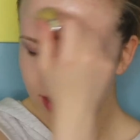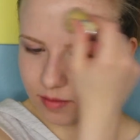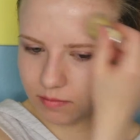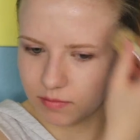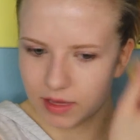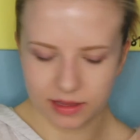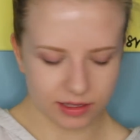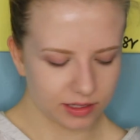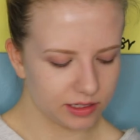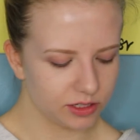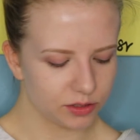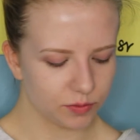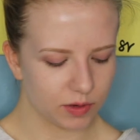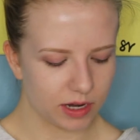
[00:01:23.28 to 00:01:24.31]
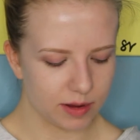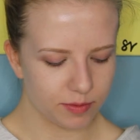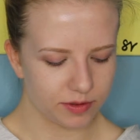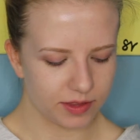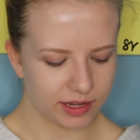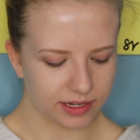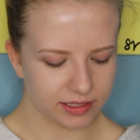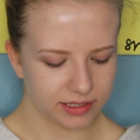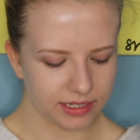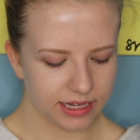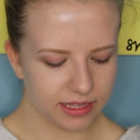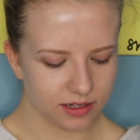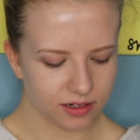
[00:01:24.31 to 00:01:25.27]
Mainly just where I put that
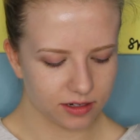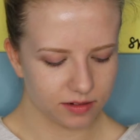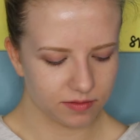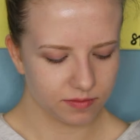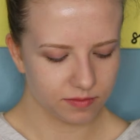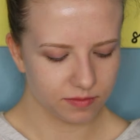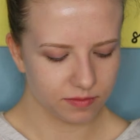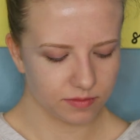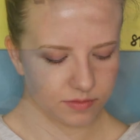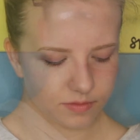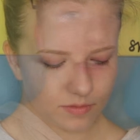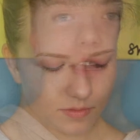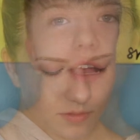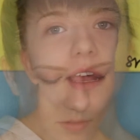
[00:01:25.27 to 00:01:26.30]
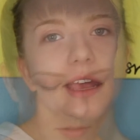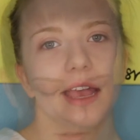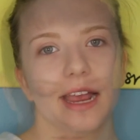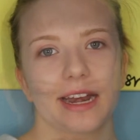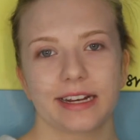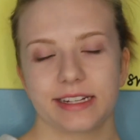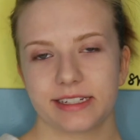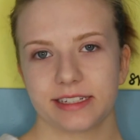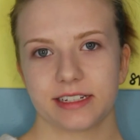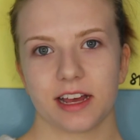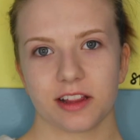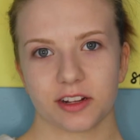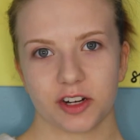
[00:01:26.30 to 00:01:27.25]
concealer. And I didn't
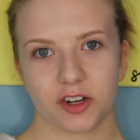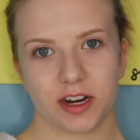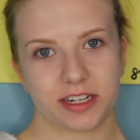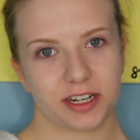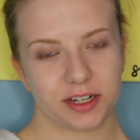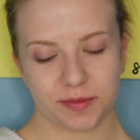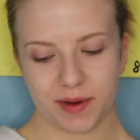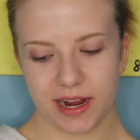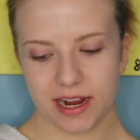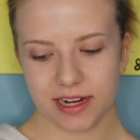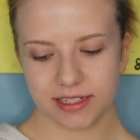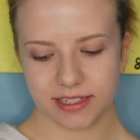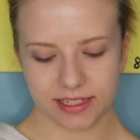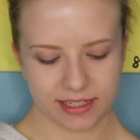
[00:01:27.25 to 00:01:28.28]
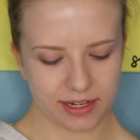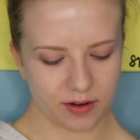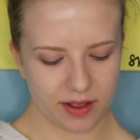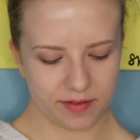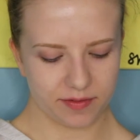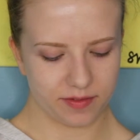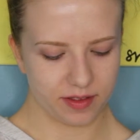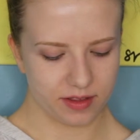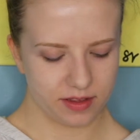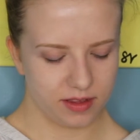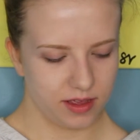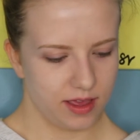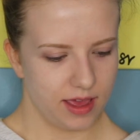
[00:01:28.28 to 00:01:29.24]
color correct under my eyes because I don't have
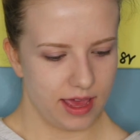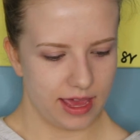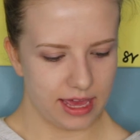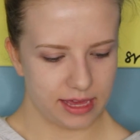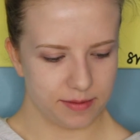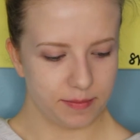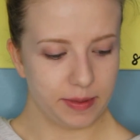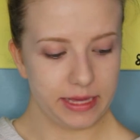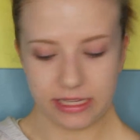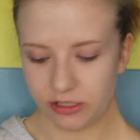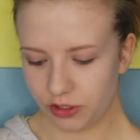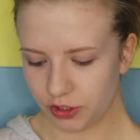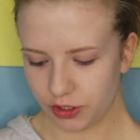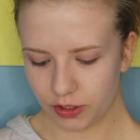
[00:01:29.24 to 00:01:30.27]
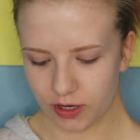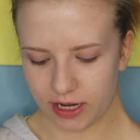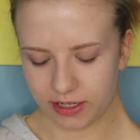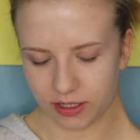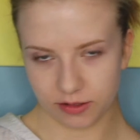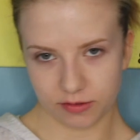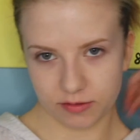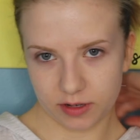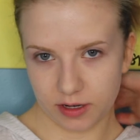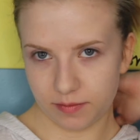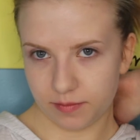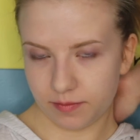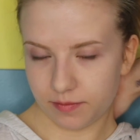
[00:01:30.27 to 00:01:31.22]
a peach corrector
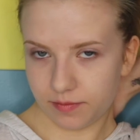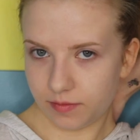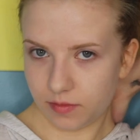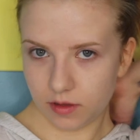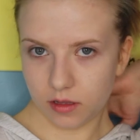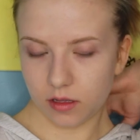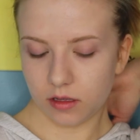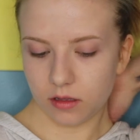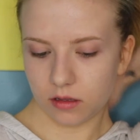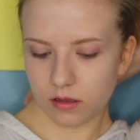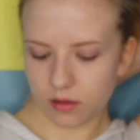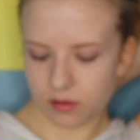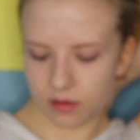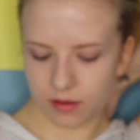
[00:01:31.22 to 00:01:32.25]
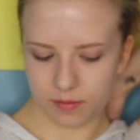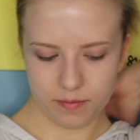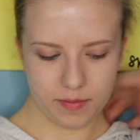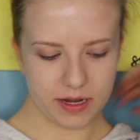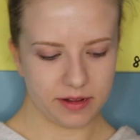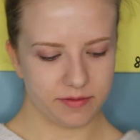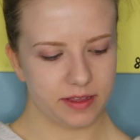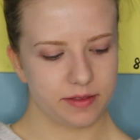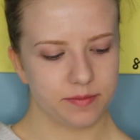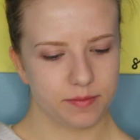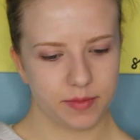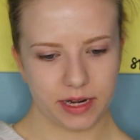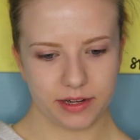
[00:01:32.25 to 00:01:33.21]
from
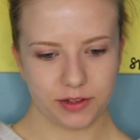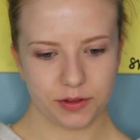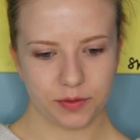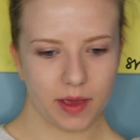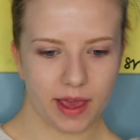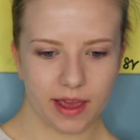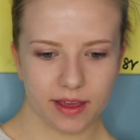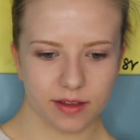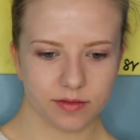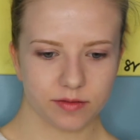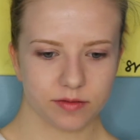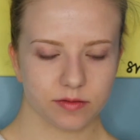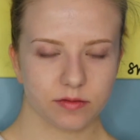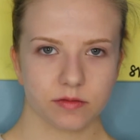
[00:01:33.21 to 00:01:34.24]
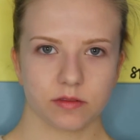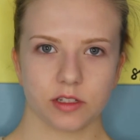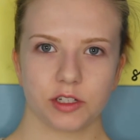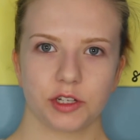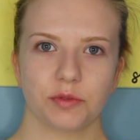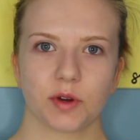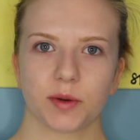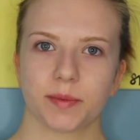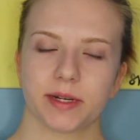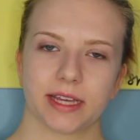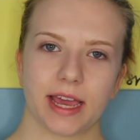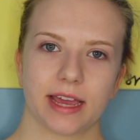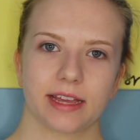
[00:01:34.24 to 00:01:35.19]
Benefit, but I do have the two Urban
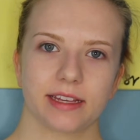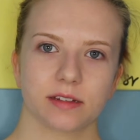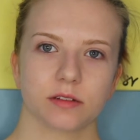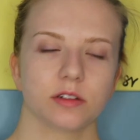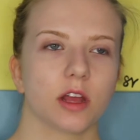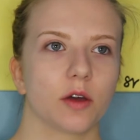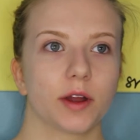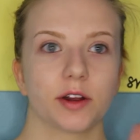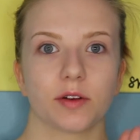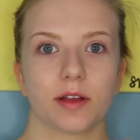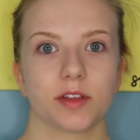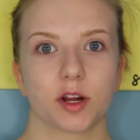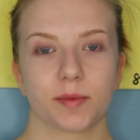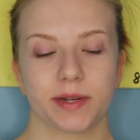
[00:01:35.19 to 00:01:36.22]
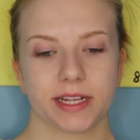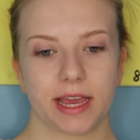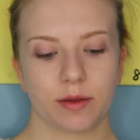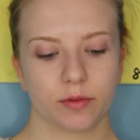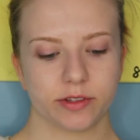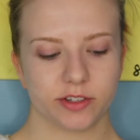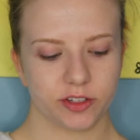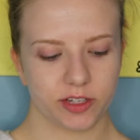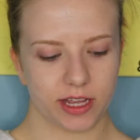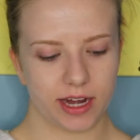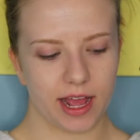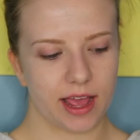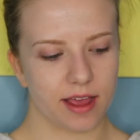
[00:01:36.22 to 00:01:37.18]
Decay. No, I don't have the Urban Decay one just
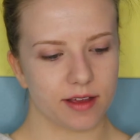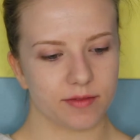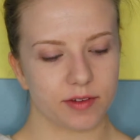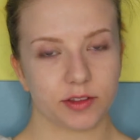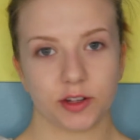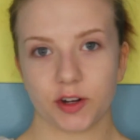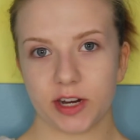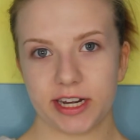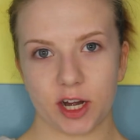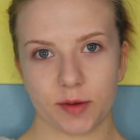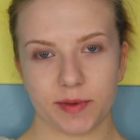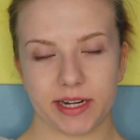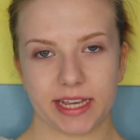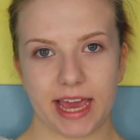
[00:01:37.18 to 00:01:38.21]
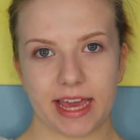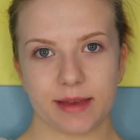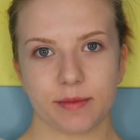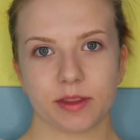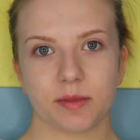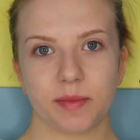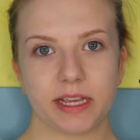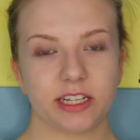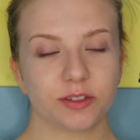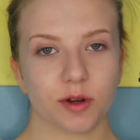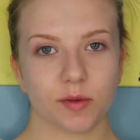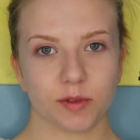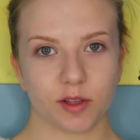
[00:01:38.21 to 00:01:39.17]
yet. I have the green Urban Decay, but the peach
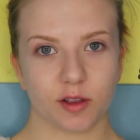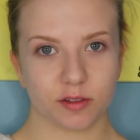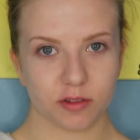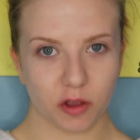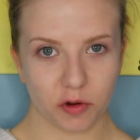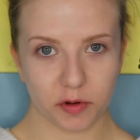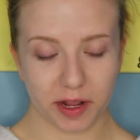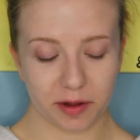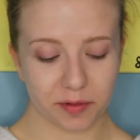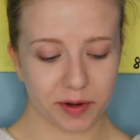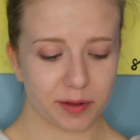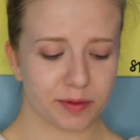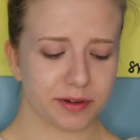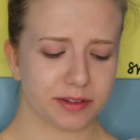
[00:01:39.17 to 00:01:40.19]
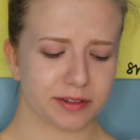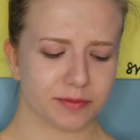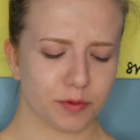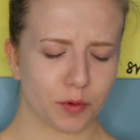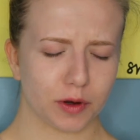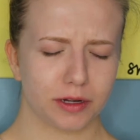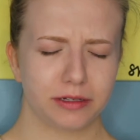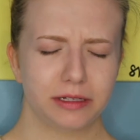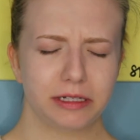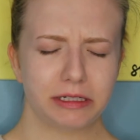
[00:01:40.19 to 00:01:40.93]
one was all sold out when I went to Sephora.